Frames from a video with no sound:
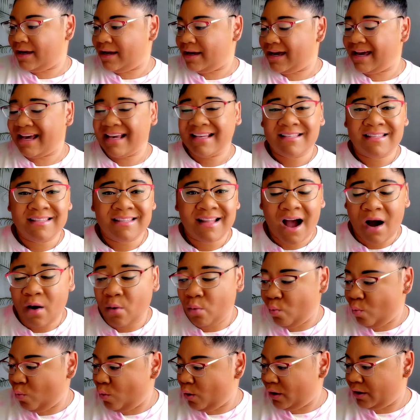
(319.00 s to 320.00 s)
It's not
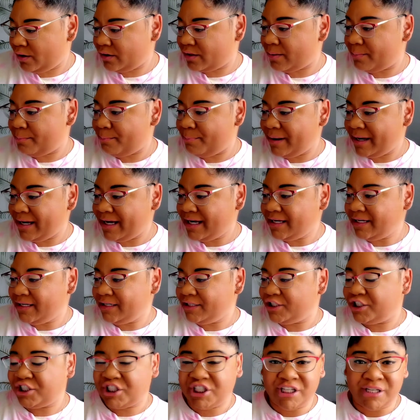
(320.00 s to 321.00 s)
worth being
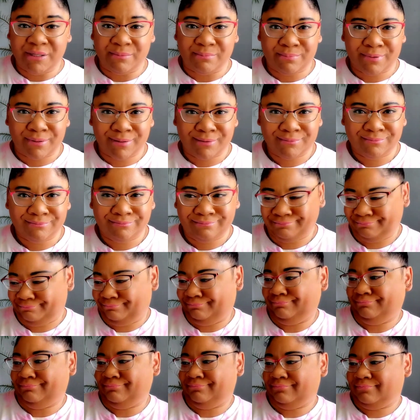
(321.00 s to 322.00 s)
cheap.
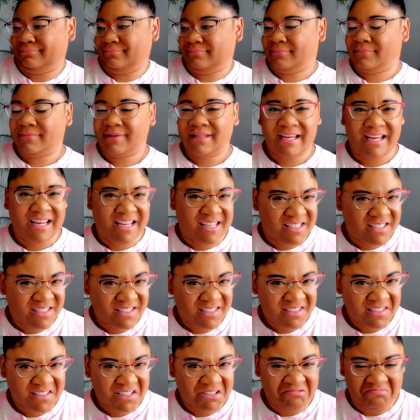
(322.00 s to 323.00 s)
Is
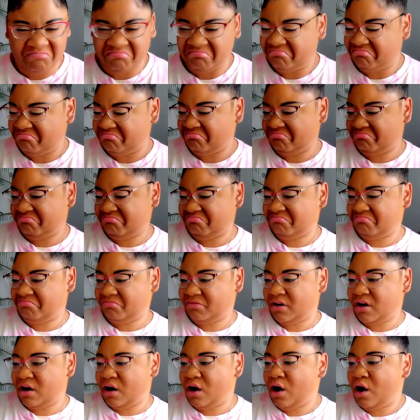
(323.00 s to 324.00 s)
it?
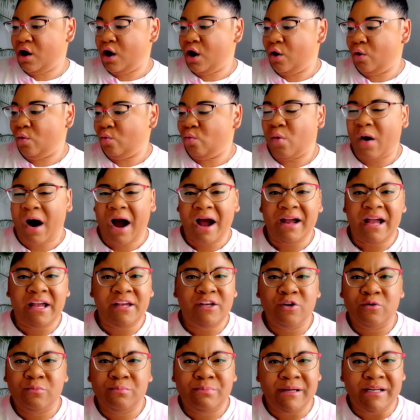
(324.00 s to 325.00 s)
Why are
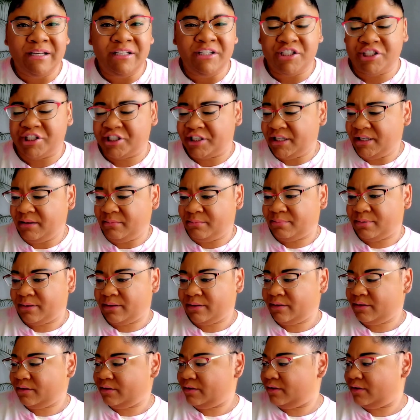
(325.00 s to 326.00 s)
you being cheap?
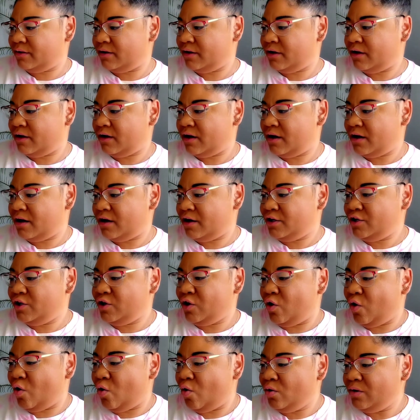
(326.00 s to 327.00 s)

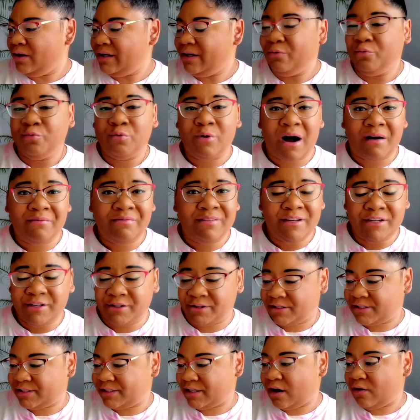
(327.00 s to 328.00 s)
You're only robbing
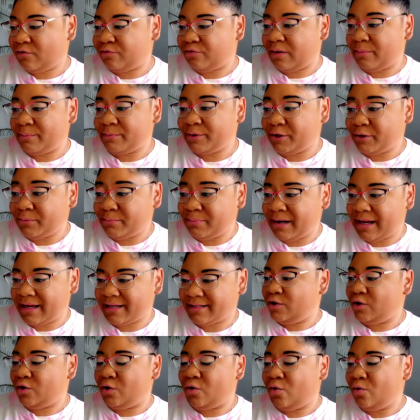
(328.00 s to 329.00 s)
yourself from your
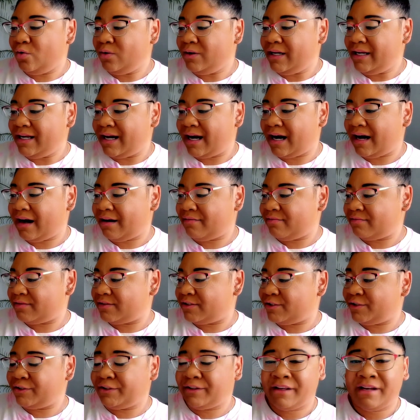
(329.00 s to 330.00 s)
blessing. You only have
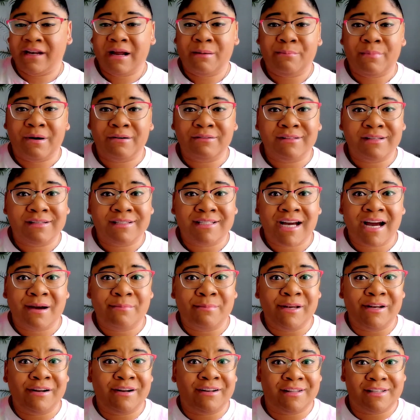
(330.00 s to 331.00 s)
certain amount of
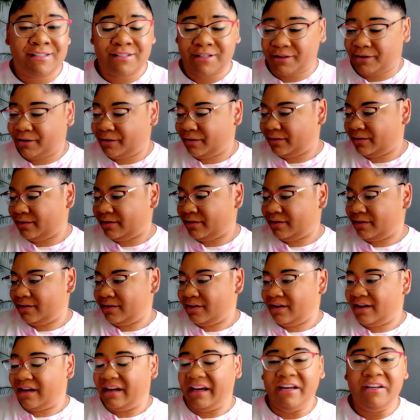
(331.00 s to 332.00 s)
time here on this earth.
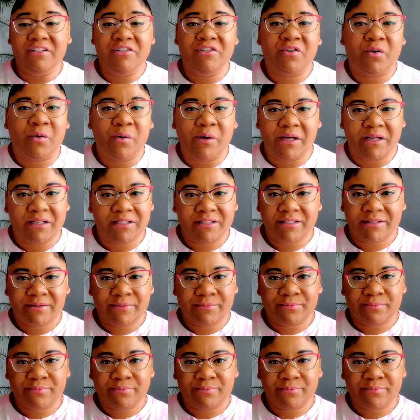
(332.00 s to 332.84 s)
Enjoy it.